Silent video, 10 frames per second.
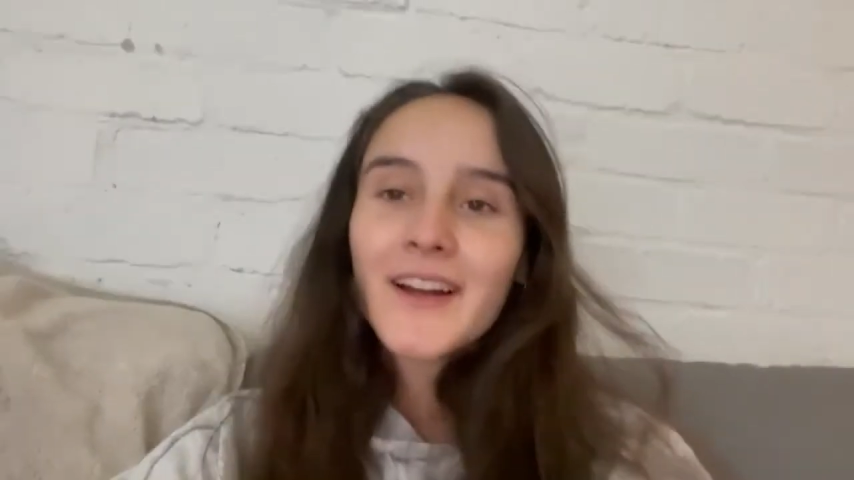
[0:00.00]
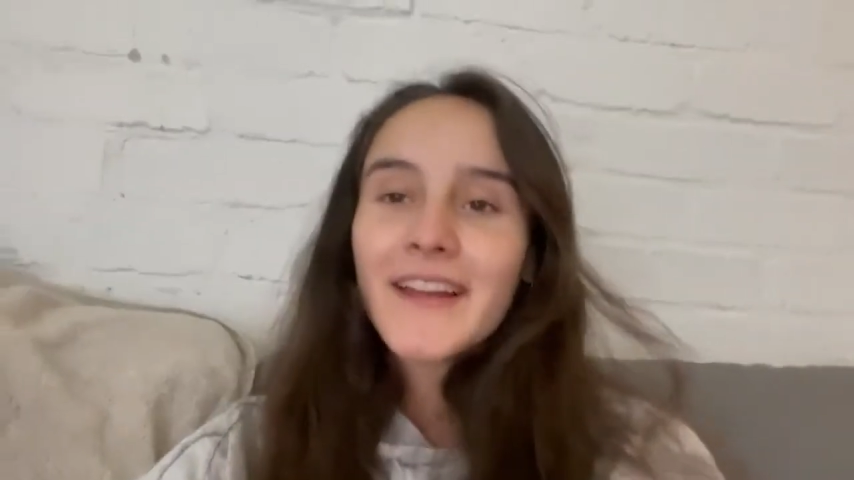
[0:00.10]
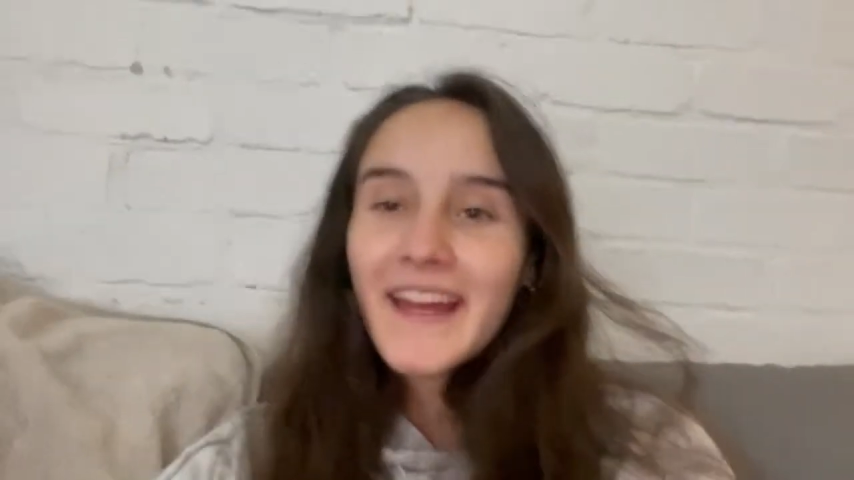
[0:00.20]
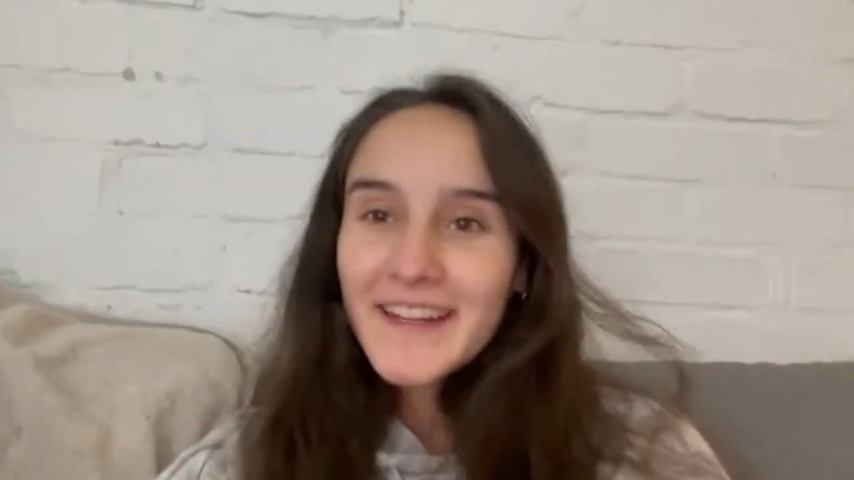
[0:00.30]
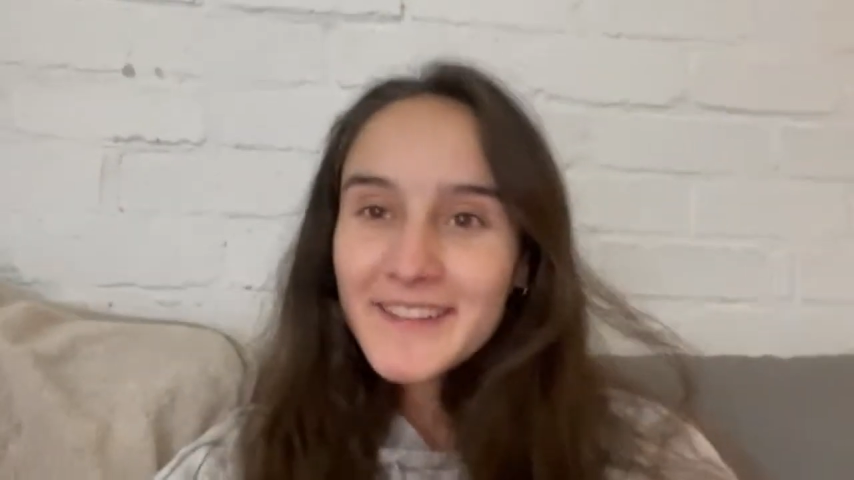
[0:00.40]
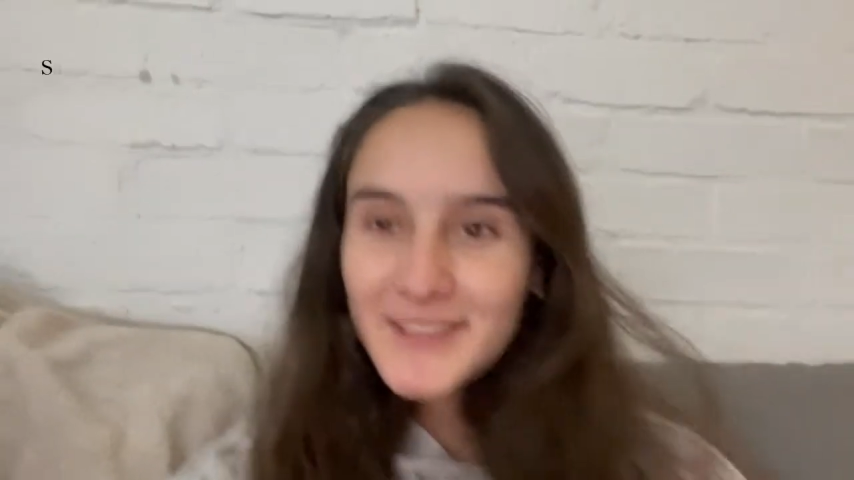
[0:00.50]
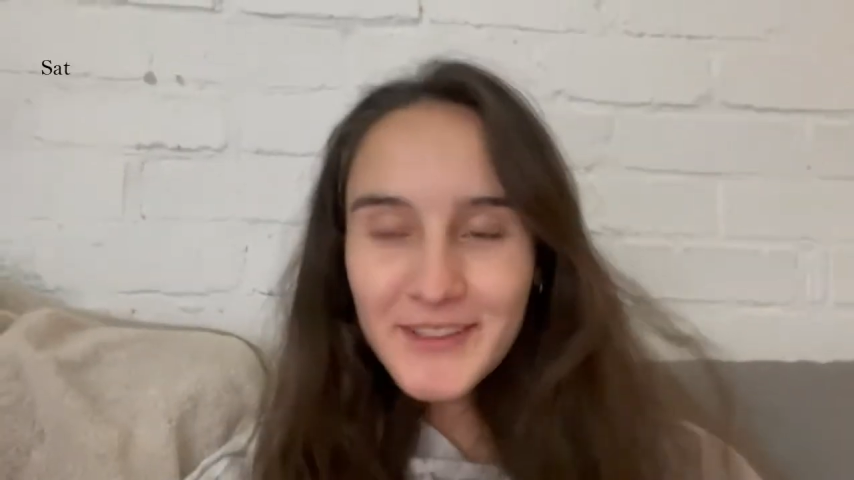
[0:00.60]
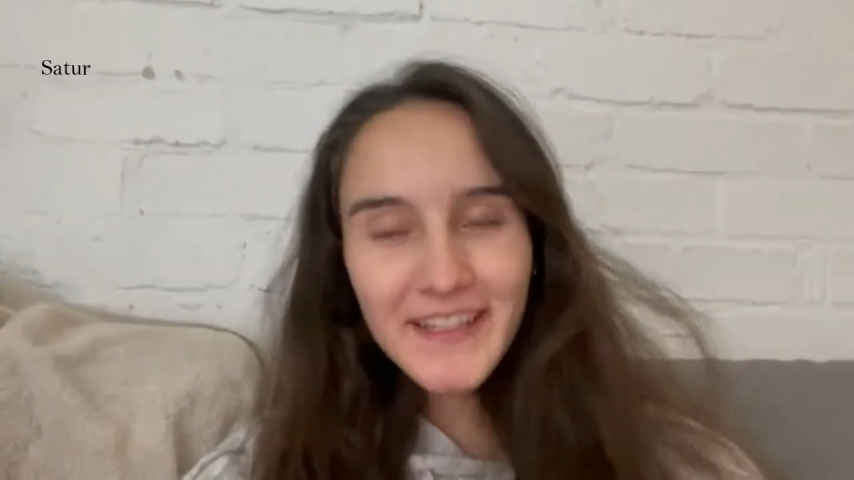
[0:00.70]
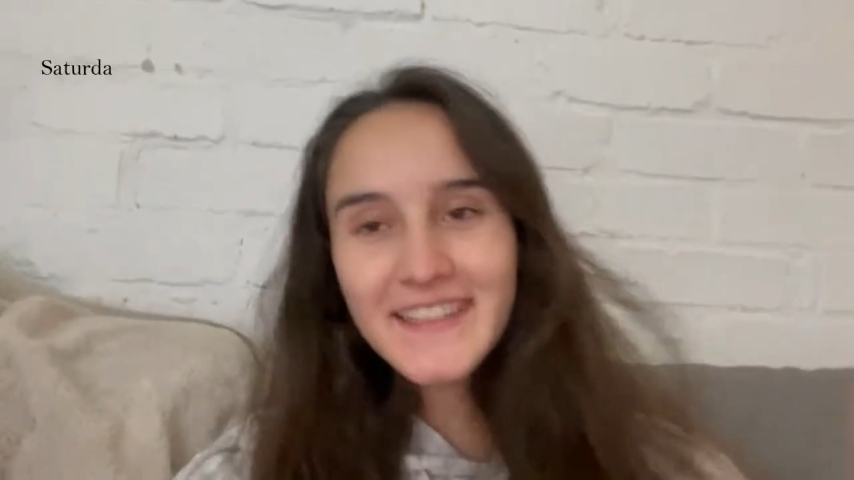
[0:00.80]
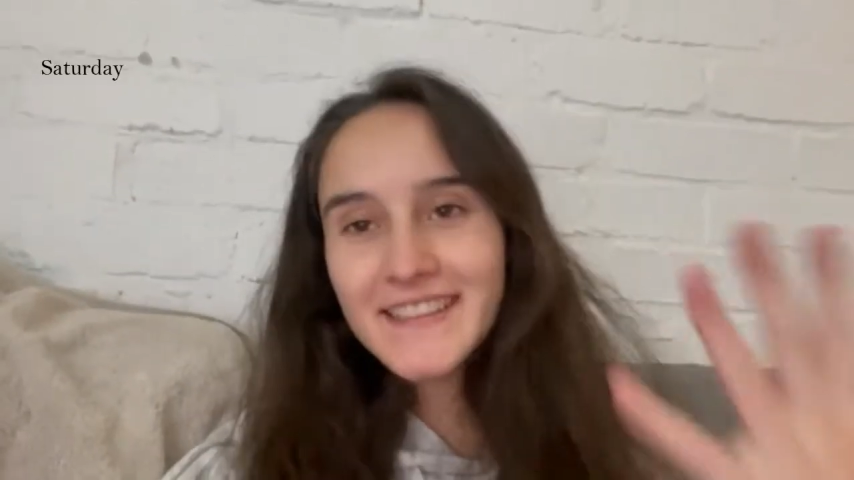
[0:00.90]
Okay, so
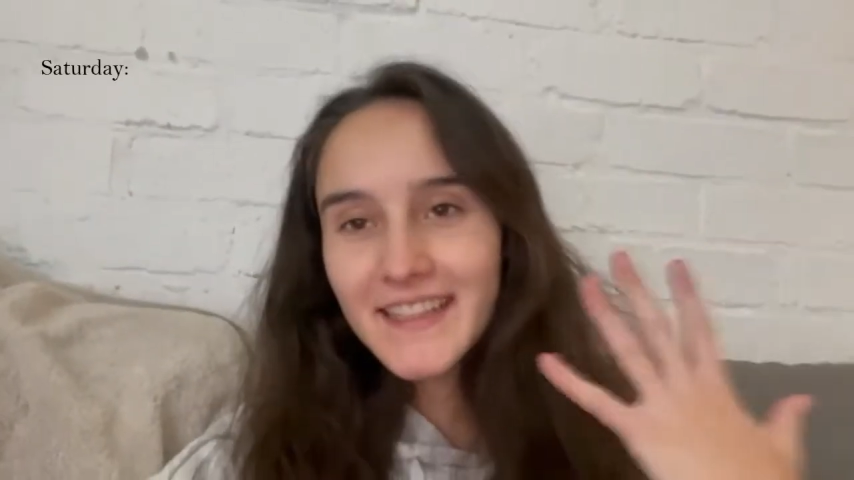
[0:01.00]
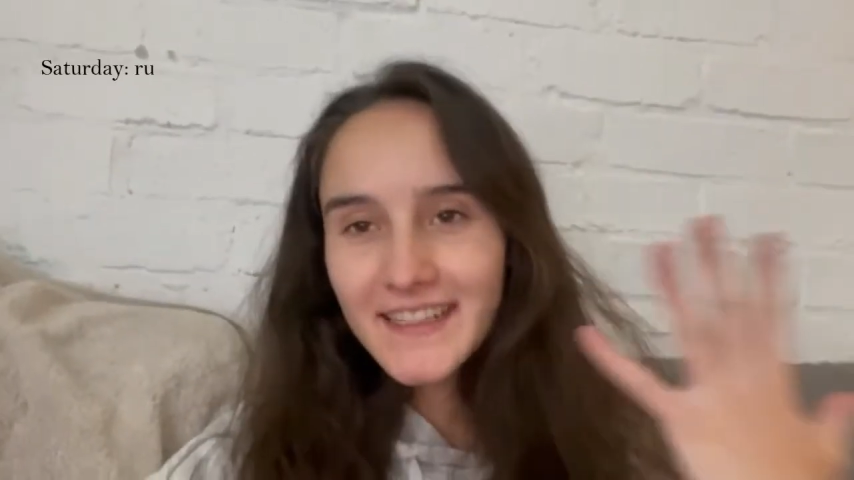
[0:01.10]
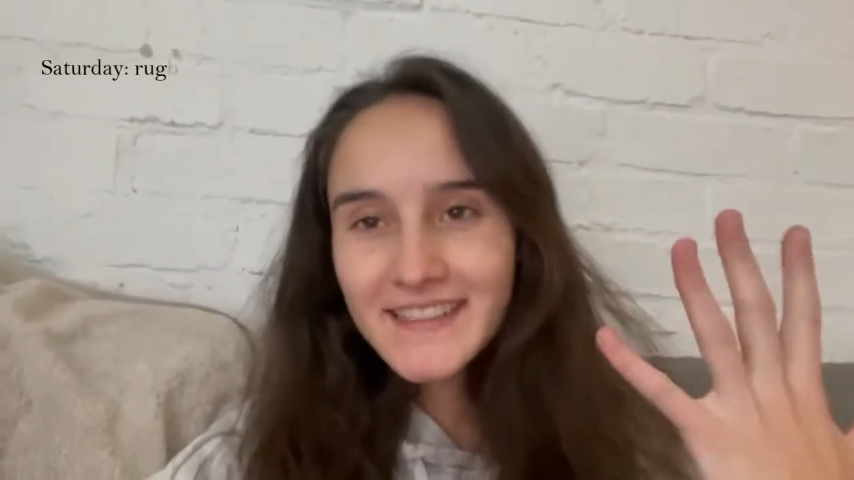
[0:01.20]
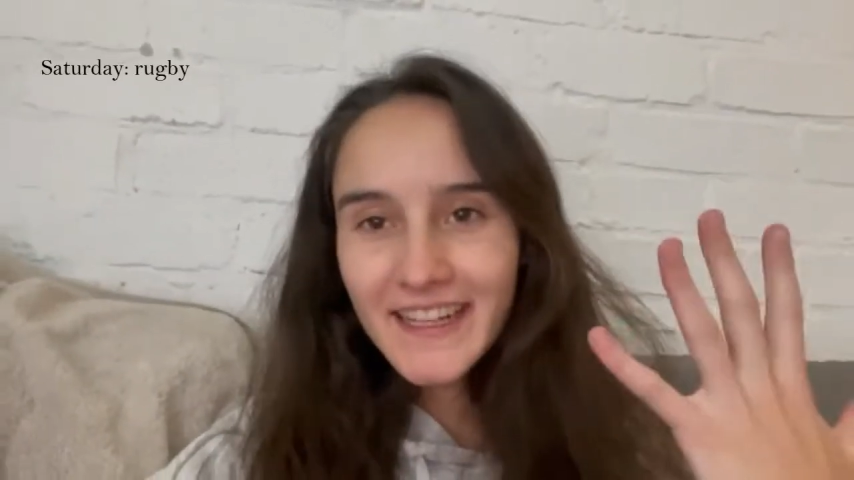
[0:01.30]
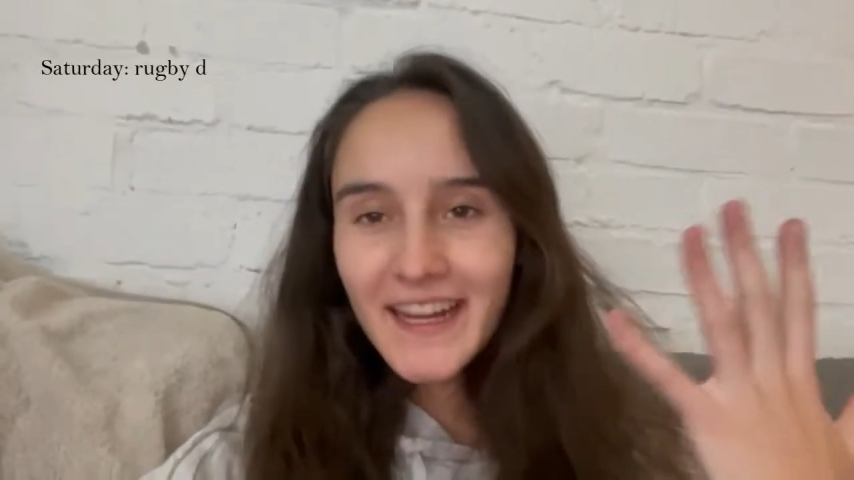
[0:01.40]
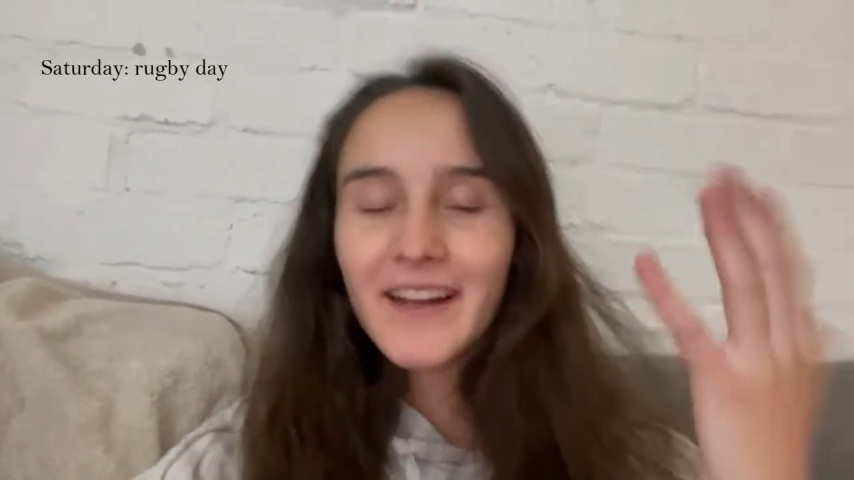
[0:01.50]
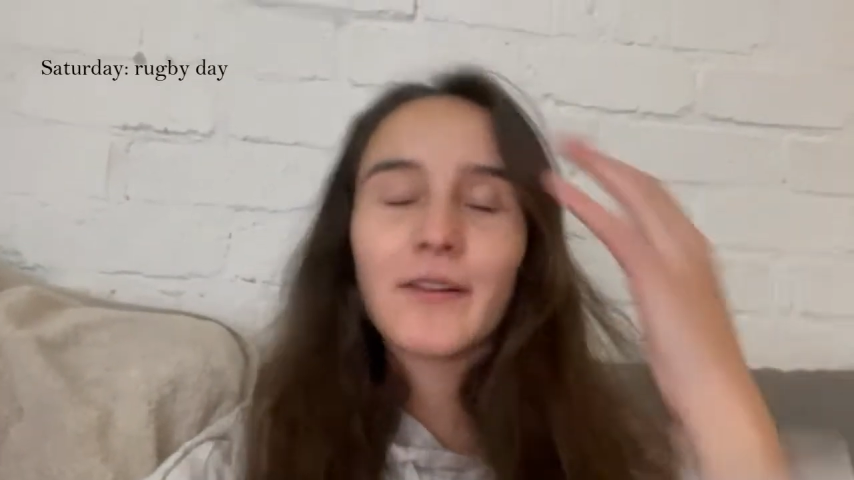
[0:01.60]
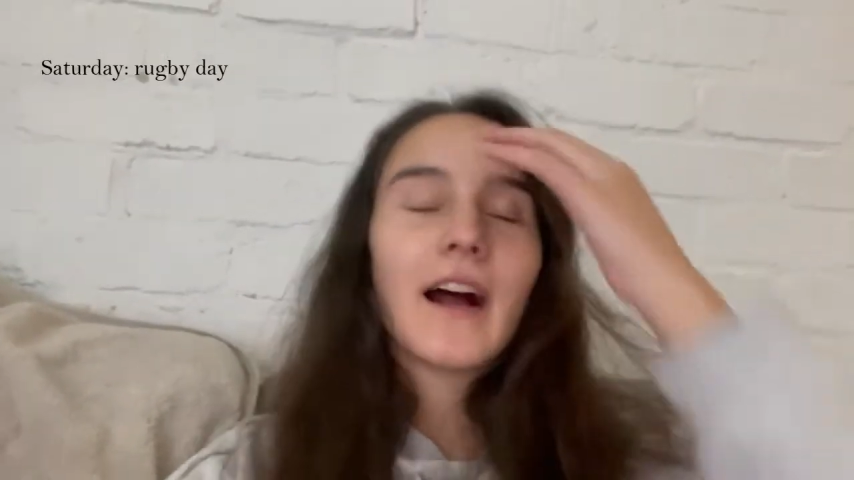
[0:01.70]
it is the next day.